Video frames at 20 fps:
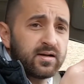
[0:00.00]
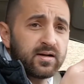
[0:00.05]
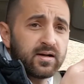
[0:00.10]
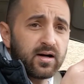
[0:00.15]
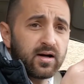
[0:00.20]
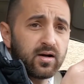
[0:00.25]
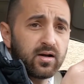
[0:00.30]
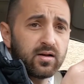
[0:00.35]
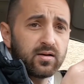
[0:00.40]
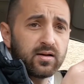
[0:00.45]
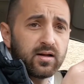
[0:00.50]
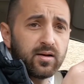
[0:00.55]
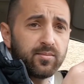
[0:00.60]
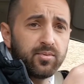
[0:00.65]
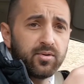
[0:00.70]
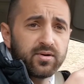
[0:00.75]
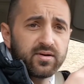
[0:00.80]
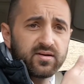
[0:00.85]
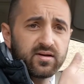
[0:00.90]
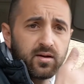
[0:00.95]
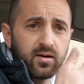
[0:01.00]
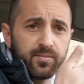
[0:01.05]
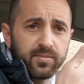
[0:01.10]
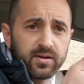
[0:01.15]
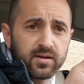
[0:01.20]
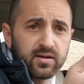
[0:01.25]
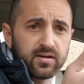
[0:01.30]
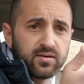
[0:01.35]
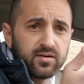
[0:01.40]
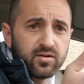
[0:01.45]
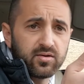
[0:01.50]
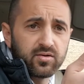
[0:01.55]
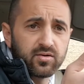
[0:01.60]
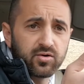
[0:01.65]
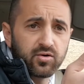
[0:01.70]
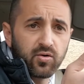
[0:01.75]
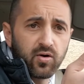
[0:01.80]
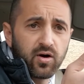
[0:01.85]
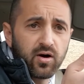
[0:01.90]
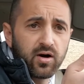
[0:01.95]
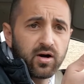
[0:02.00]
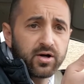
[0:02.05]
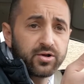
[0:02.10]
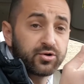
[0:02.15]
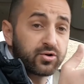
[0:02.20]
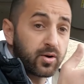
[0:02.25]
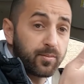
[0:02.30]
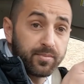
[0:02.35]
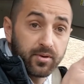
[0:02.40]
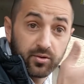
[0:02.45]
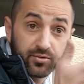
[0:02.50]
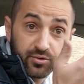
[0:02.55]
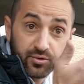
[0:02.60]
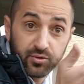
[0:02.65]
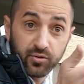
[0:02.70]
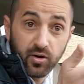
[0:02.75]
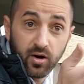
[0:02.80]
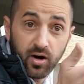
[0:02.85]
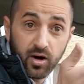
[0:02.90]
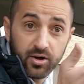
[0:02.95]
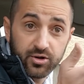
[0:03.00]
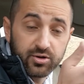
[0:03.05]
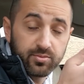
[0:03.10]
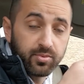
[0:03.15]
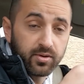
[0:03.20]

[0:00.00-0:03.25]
I'll put something in the garage, or I built the garage,